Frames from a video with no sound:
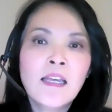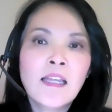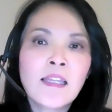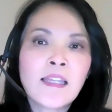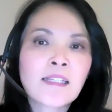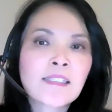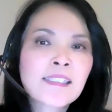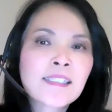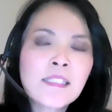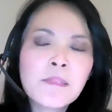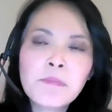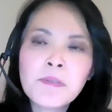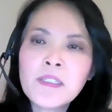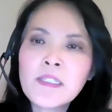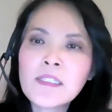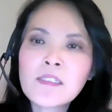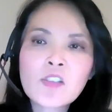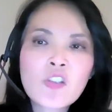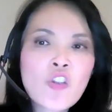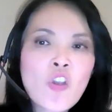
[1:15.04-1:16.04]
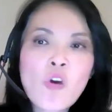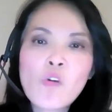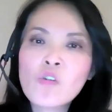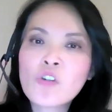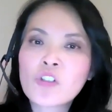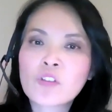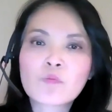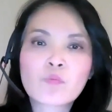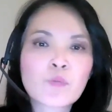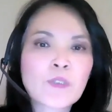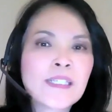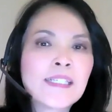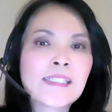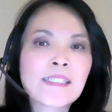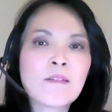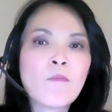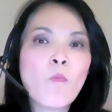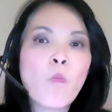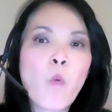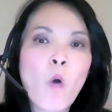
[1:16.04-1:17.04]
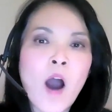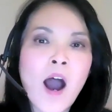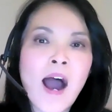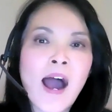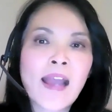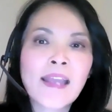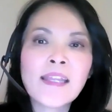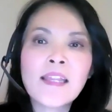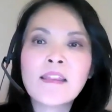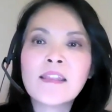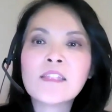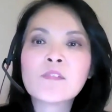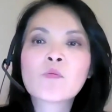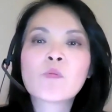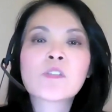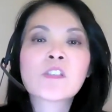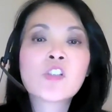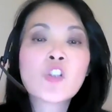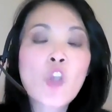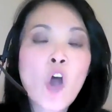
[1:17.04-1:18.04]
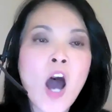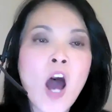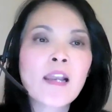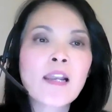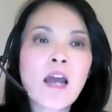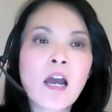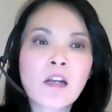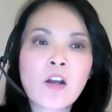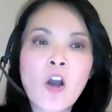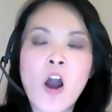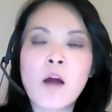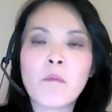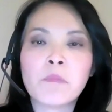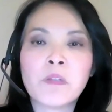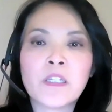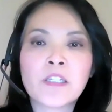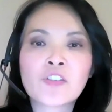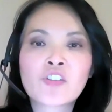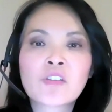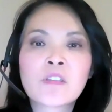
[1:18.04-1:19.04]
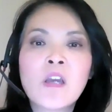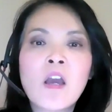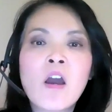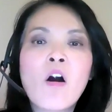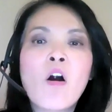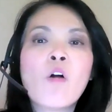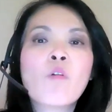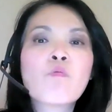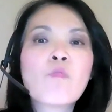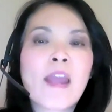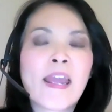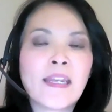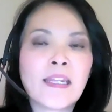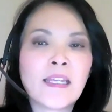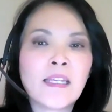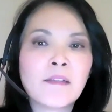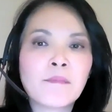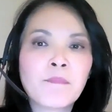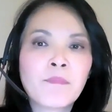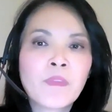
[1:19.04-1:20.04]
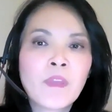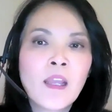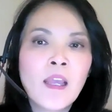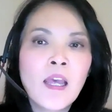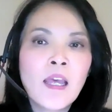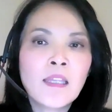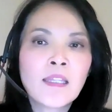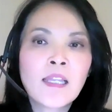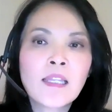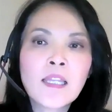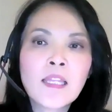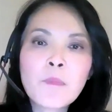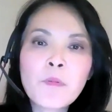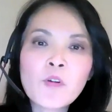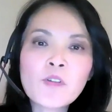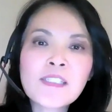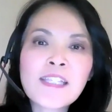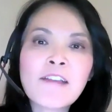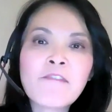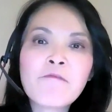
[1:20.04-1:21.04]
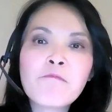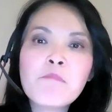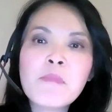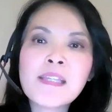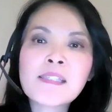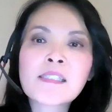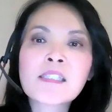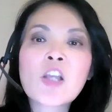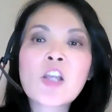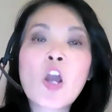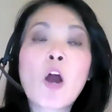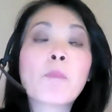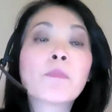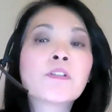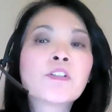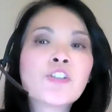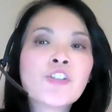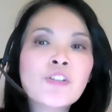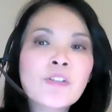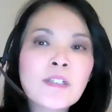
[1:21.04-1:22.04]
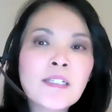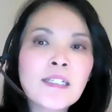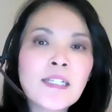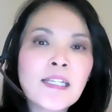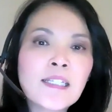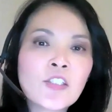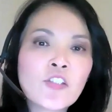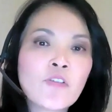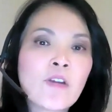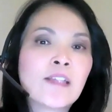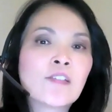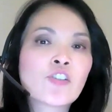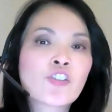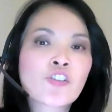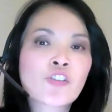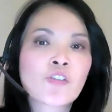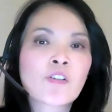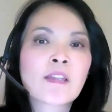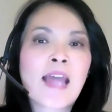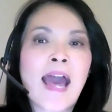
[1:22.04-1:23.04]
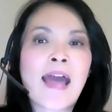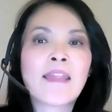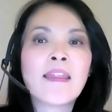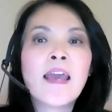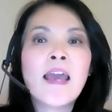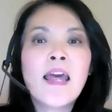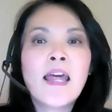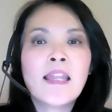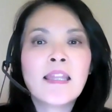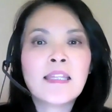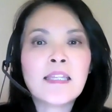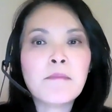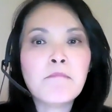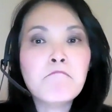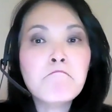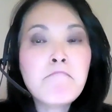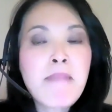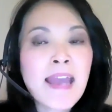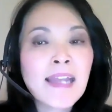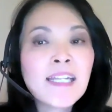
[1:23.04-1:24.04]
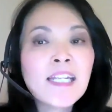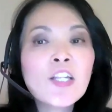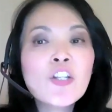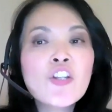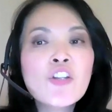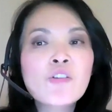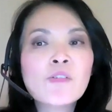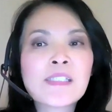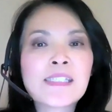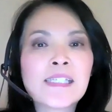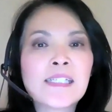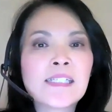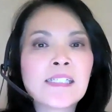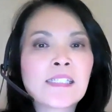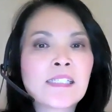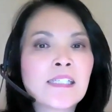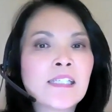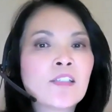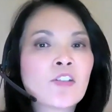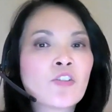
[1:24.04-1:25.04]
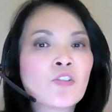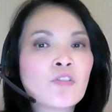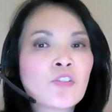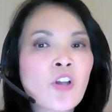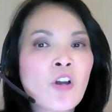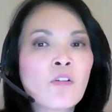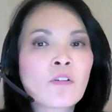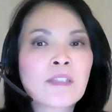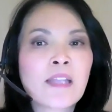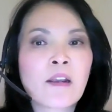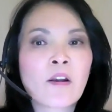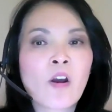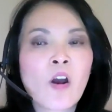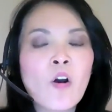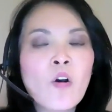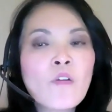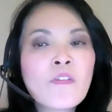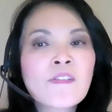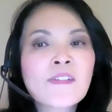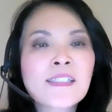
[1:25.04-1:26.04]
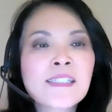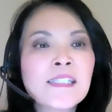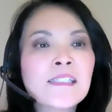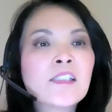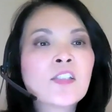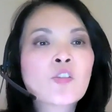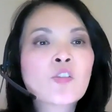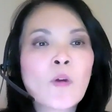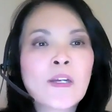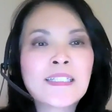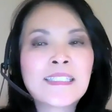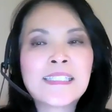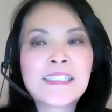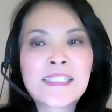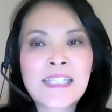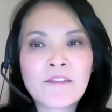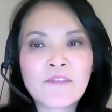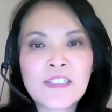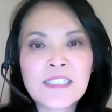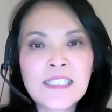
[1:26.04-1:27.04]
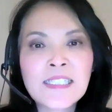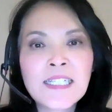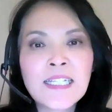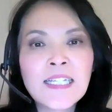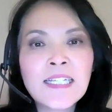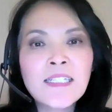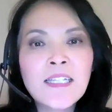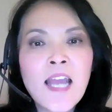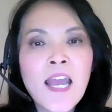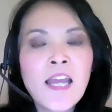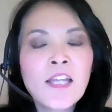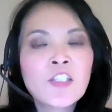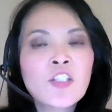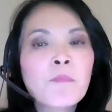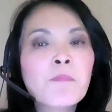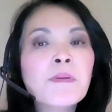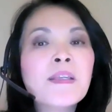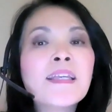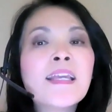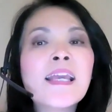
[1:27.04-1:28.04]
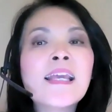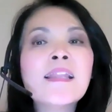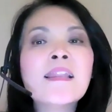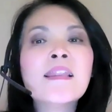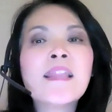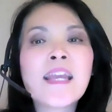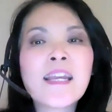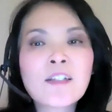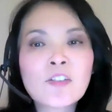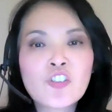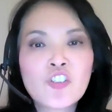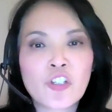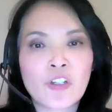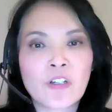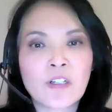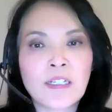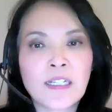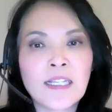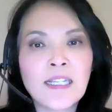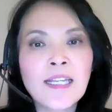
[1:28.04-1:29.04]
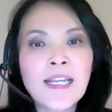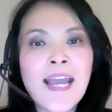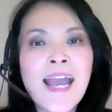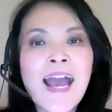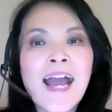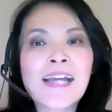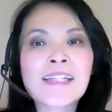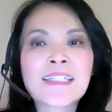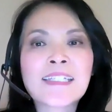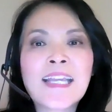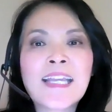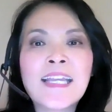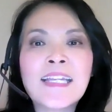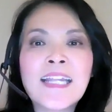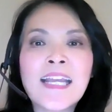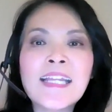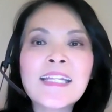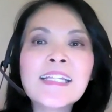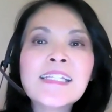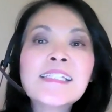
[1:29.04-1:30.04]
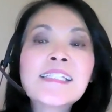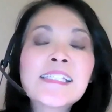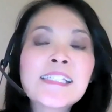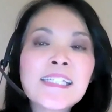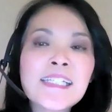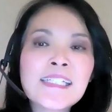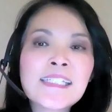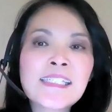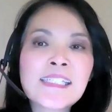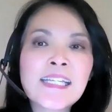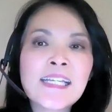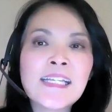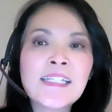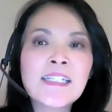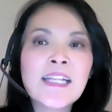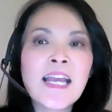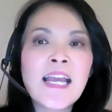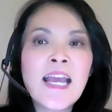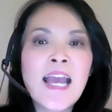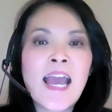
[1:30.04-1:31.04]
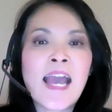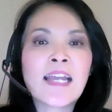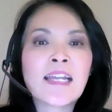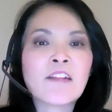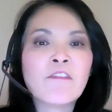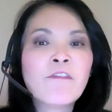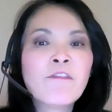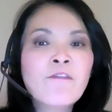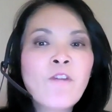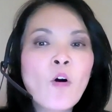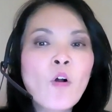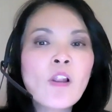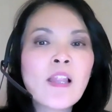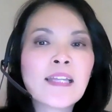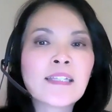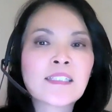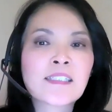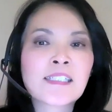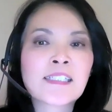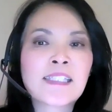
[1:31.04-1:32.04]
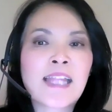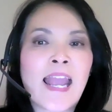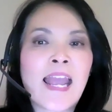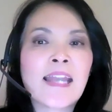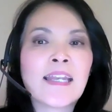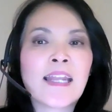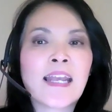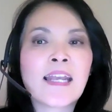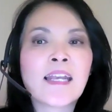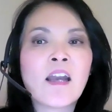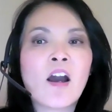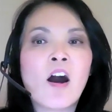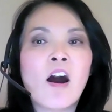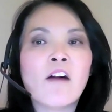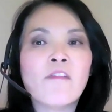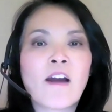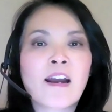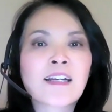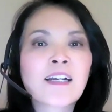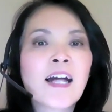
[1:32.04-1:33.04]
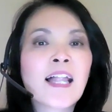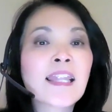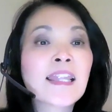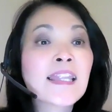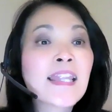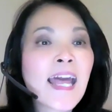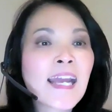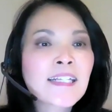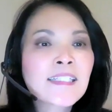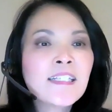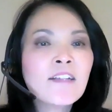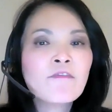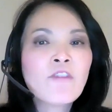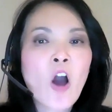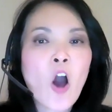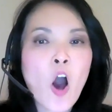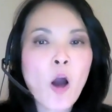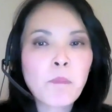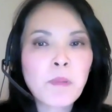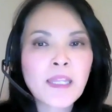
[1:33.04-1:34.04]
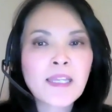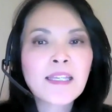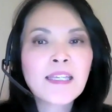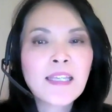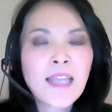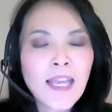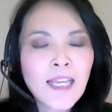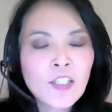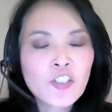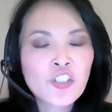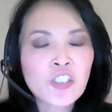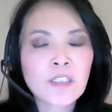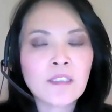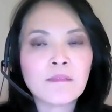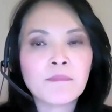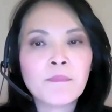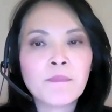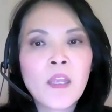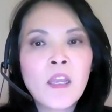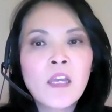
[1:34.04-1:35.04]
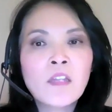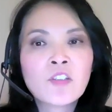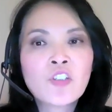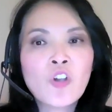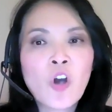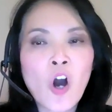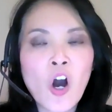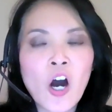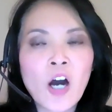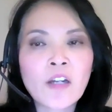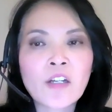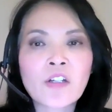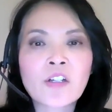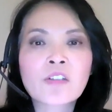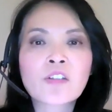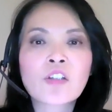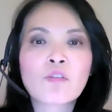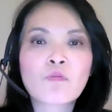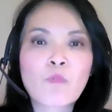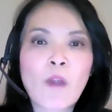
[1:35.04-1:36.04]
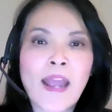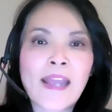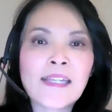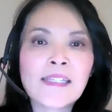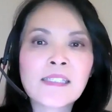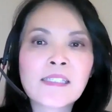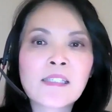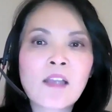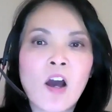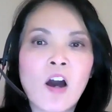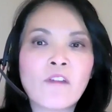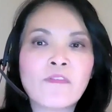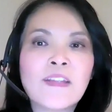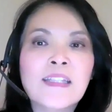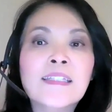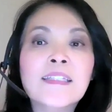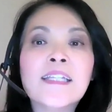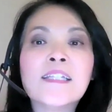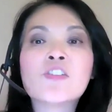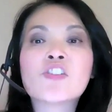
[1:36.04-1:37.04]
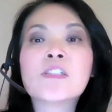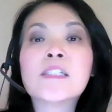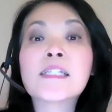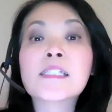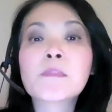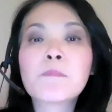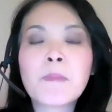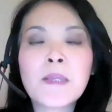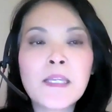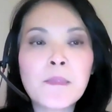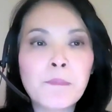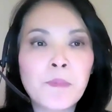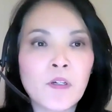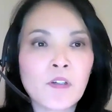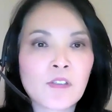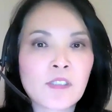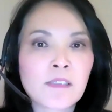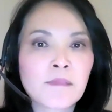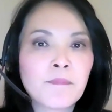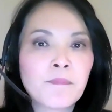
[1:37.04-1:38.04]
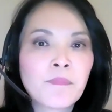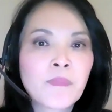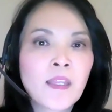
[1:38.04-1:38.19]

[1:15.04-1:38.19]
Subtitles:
There simply is no good reason why this was not accomplished already. The Liberals have missed the opportunity to ensure that the many new citizens who took their oath since 2017 to begin their journey as a Canadian citizen had a full understanding of our collective obligation to honor the rights of Indigenous peoples.